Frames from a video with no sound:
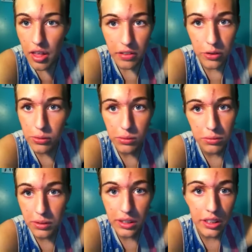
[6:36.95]
You
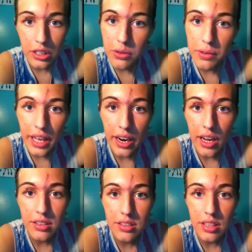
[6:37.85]
really, you
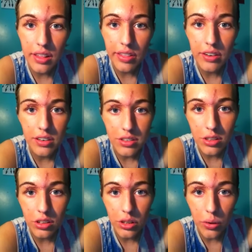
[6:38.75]
cannot see that there's
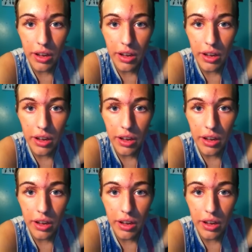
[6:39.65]
glue.